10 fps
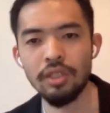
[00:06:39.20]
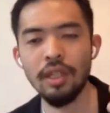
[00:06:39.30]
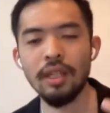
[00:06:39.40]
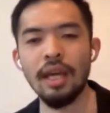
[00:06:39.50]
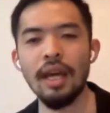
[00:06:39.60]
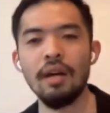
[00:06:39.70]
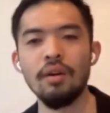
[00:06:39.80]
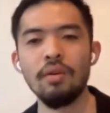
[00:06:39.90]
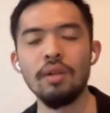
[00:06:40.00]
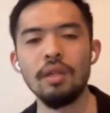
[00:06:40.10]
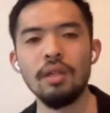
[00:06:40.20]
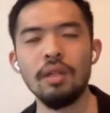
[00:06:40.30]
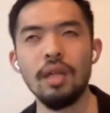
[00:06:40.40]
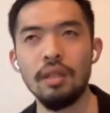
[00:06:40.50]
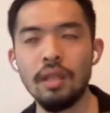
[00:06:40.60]
Just like how
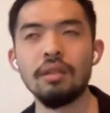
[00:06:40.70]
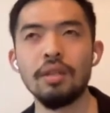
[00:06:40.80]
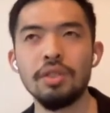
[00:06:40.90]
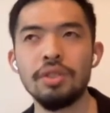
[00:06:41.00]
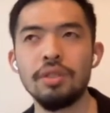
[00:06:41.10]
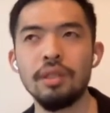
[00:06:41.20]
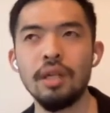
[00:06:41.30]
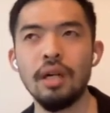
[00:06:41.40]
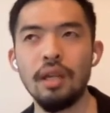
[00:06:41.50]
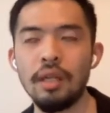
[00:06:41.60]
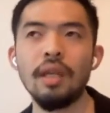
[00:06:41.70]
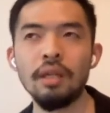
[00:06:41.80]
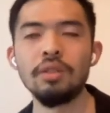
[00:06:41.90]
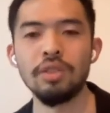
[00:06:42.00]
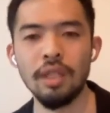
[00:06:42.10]
in English
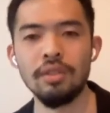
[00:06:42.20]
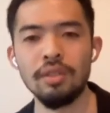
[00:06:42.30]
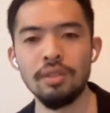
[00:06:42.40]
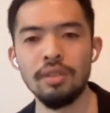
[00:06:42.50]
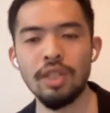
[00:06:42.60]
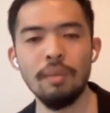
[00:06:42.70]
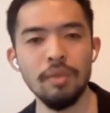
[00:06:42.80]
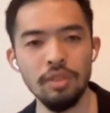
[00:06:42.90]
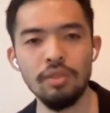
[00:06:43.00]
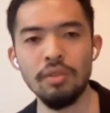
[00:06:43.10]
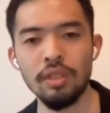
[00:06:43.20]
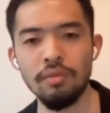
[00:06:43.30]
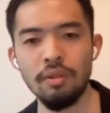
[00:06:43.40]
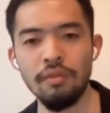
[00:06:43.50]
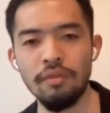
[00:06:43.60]
lessons, Japanese
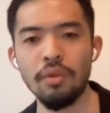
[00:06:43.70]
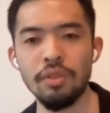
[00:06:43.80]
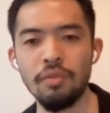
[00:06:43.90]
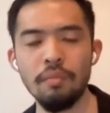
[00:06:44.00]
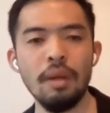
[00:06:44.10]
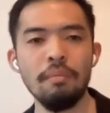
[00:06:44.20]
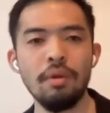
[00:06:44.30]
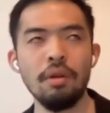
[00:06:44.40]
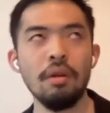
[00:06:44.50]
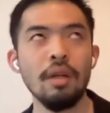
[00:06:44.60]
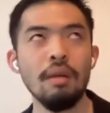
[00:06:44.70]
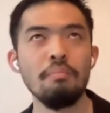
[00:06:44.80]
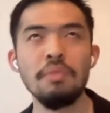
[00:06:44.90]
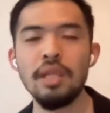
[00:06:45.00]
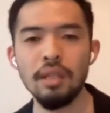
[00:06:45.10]
students were forced to remember
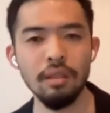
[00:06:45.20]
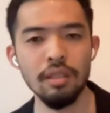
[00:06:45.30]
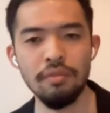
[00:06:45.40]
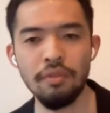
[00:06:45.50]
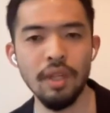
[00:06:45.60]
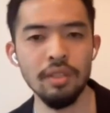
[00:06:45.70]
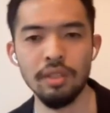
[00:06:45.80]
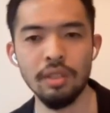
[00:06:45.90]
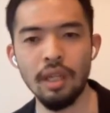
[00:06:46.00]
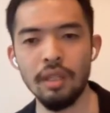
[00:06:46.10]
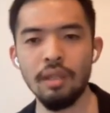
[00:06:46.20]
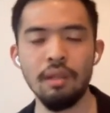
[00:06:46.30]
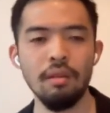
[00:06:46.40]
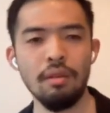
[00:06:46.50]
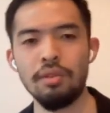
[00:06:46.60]
meaningless phrases like
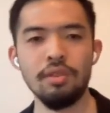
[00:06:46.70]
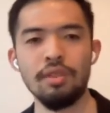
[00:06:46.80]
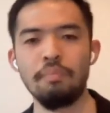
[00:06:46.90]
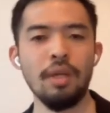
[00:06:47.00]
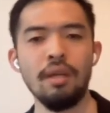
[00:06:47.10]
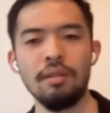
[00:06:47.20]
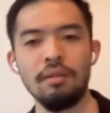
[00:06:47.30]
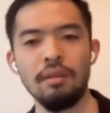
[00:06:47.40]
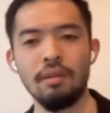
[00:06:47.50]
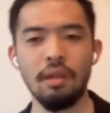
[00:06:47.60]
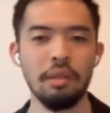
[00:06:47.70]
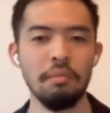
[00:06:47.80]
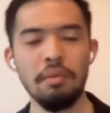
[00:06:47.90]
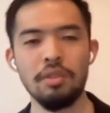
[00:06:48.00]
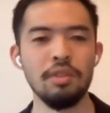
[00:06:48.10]
this is a pen, like
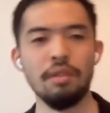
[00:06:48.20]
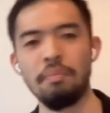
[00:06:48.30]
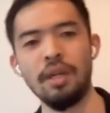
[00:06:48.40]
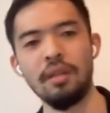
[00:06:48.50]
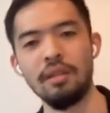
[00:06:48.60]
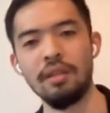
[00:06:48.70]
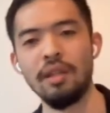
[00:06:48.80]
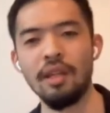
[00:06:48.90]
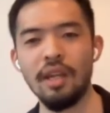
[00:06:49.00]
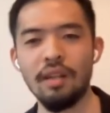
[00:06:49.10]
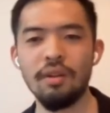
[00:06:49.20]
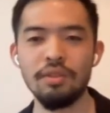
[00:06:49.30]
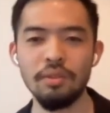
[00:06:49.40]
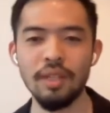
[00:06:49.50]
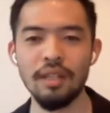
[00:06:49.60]
this is a pen, and
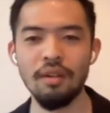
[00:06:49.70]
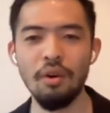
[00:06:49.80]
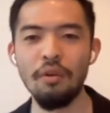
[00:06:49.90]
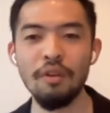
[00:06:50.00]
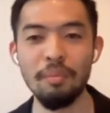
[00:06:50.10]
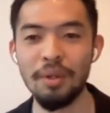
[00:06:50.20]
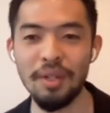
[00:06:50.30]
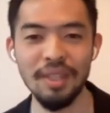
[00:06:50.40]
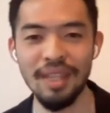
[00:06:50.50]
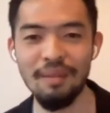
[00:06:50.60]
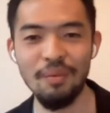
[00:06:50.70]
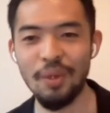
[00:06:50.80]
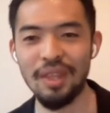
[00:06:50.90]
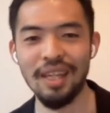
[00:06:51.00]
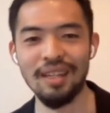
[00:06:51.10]
also like overburning them
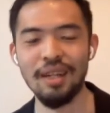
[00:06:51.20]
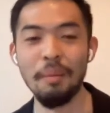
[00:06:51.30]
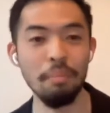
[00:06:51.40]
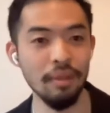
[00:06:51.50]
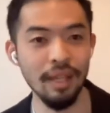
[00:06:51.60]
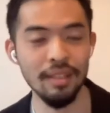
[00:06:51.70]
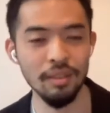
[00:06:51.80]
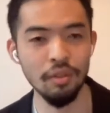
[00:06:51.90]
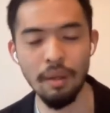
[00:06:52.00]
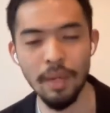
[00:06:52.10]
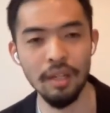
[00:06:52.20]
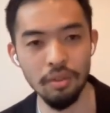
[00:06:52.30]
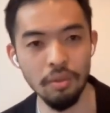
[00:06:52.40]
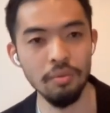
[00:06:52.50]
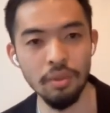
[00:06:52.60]
with like complex
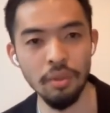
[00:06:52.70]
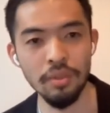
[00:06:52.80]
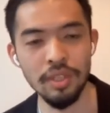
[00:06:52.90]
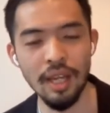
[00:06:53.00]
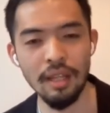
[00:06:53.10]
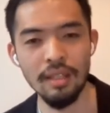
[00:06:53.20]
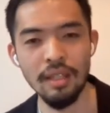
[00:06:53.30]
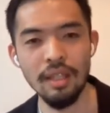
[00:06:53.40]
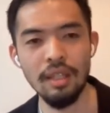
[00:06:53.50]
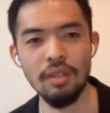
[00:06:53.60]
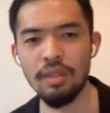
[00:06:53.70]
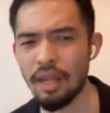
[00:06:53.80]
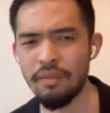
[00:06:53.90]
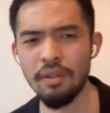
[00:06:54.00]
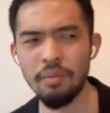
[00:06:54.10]
grammatical rules that you
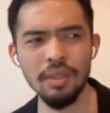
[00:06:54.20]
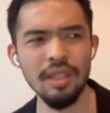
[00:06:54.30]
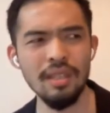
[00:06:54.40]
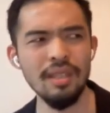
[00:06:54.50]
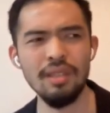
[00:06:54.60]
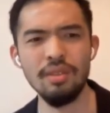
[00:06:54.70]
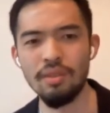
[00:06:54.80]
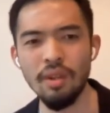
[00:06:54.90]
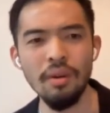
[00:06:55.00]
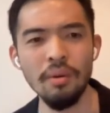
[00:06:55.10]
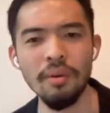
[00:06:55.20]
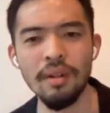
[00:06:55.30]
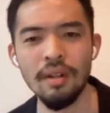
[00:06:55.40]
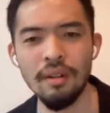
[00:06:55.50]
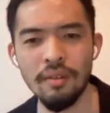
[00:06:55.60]
never really need to know,
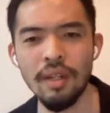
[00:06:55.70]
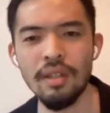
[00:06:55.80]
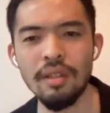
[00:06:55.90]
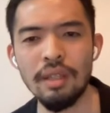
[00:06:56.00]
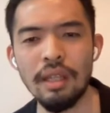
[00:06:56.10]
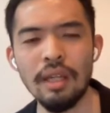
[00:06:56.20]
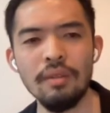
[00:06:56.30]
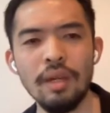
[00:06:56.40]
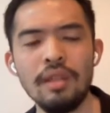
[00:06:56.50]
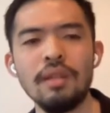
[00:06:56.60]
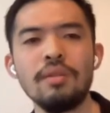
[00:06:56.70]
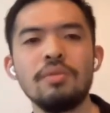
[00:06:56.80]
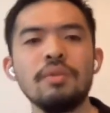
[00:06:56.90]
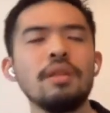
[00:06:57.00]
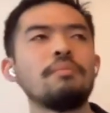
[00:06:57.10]
right? Like I think
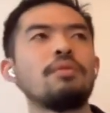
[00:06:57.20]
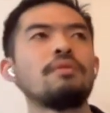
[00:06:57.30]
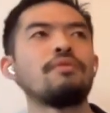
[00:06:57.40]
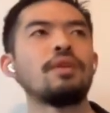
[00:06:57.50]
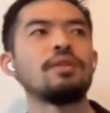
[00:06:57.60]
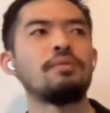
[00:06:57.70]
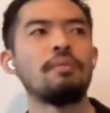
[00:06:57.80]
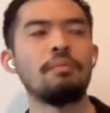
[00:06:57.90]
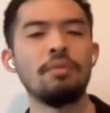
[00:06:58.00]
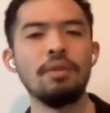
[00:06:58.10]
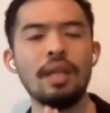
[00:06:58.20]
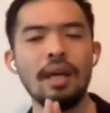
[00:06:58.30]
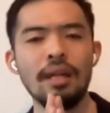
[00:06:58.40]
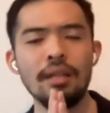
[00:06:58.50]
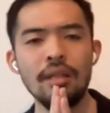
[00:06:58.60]
it's really important for us to remember
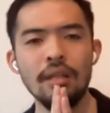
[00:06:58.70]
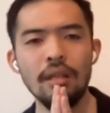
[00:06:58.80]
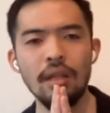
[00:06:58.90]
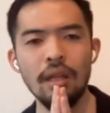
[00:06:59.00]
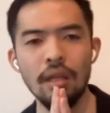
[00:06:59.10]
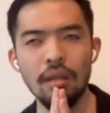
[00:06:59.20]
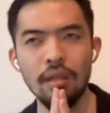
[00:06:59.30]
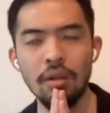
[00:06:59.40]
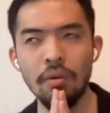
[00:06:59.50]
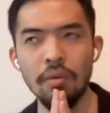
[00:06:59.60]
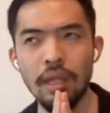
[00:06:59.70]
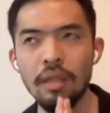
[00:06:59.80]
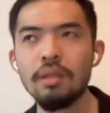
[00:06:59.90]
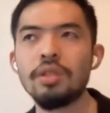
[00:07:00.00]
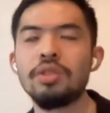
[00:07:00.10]
that
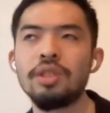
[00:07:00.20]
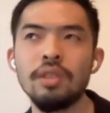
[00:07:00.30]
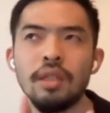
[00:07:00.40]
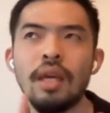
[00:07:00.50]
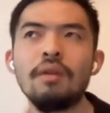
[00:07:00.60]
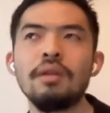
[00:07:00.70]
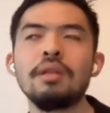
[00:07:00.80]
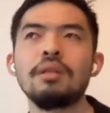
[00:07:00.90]
English, just like how